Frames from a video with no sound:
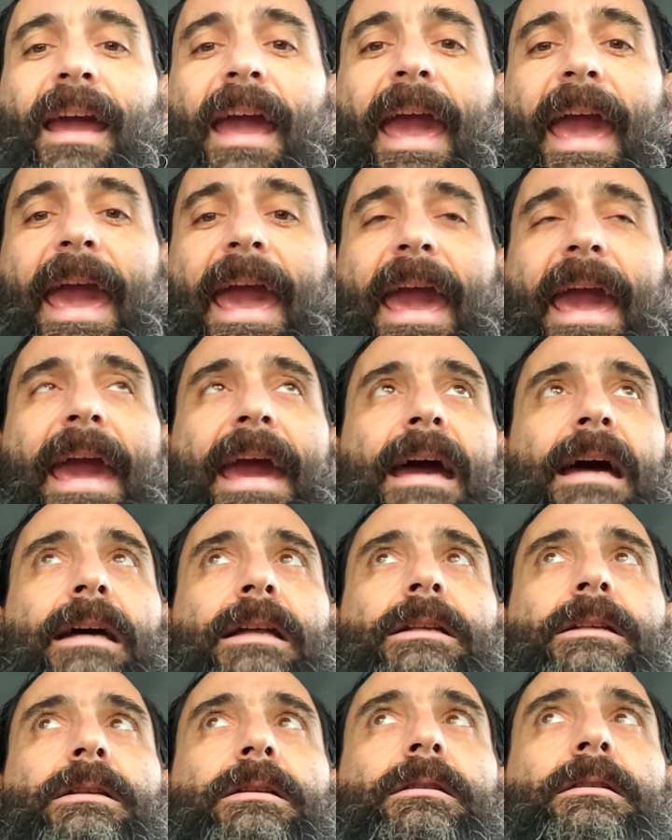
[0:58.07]

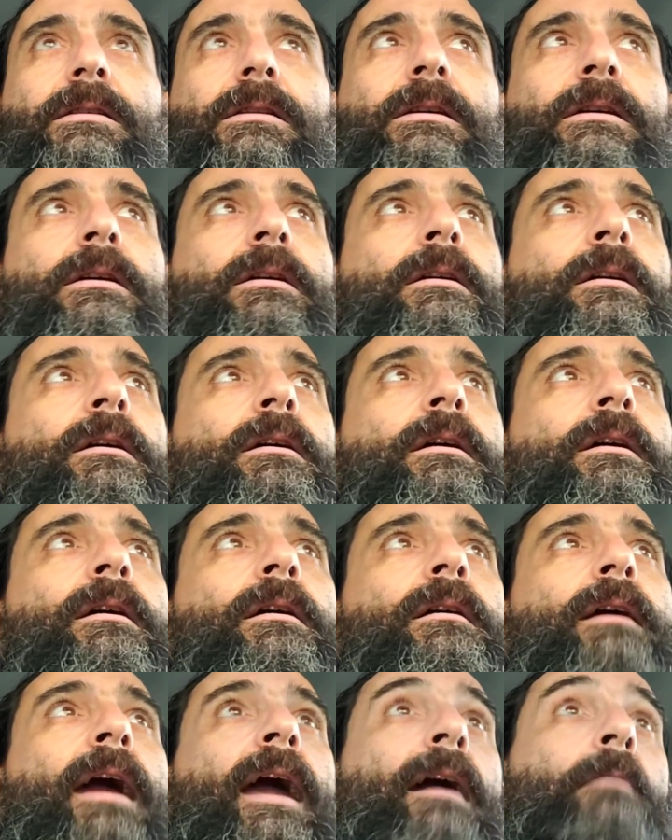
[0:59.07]
and
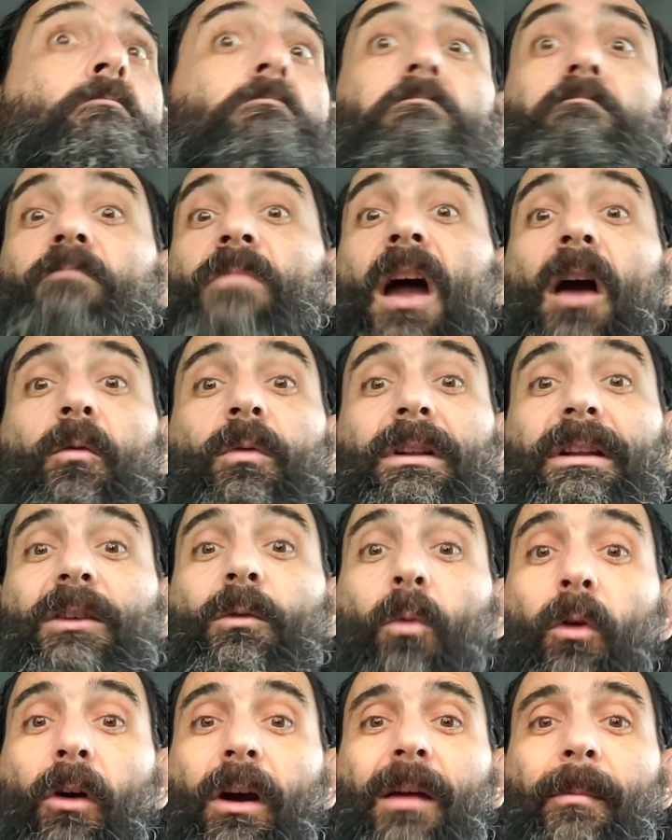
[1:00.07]
not really
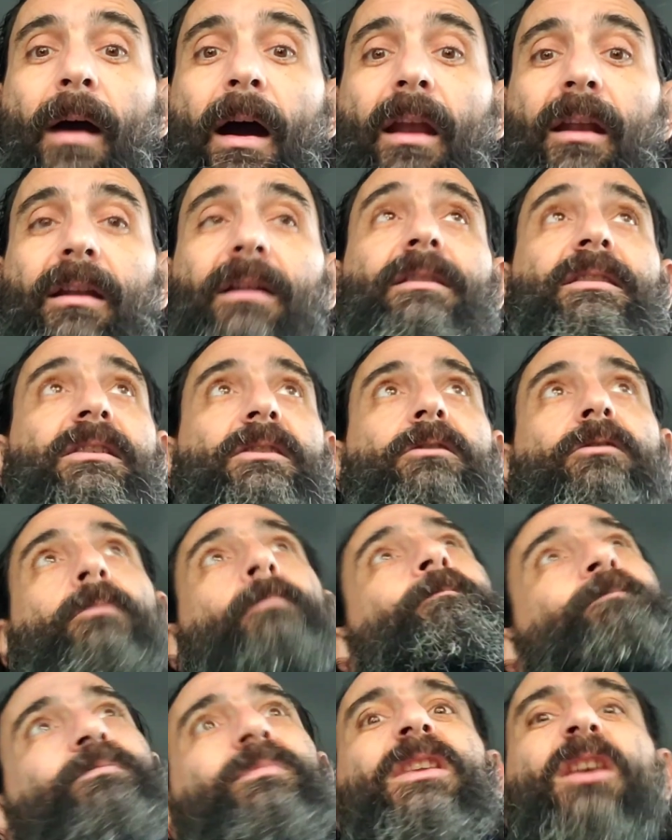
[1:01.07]
worry about it
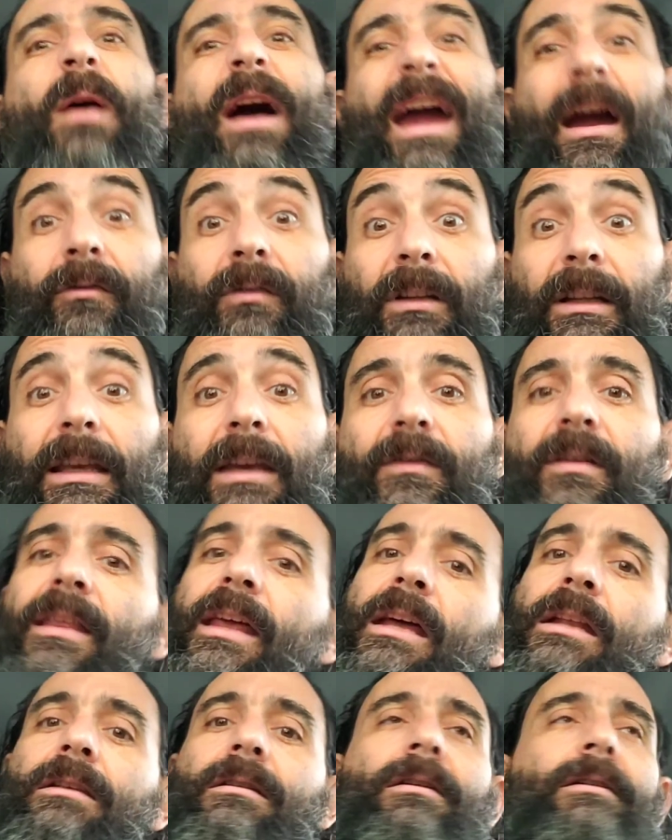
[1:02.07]
until, I have to leave, and
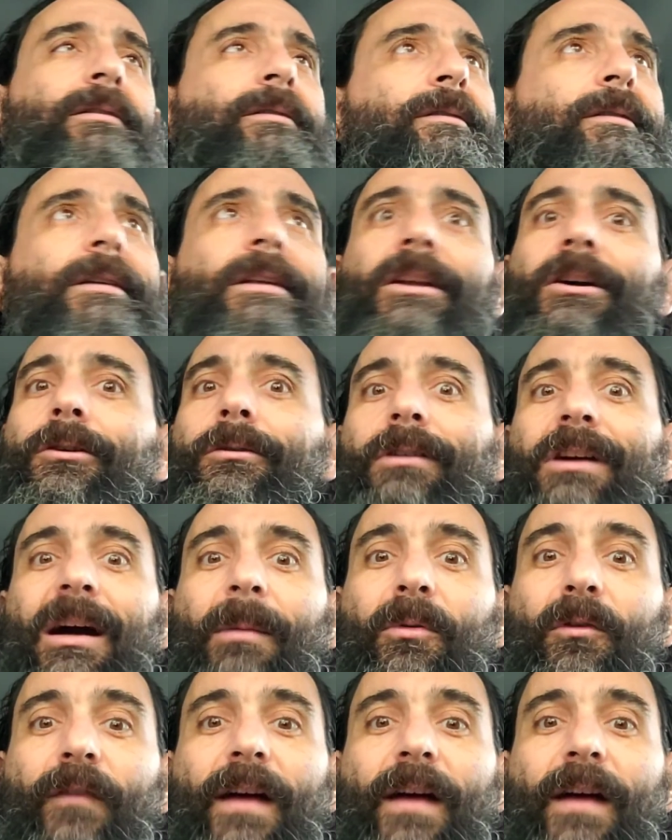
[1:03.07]
then, a couple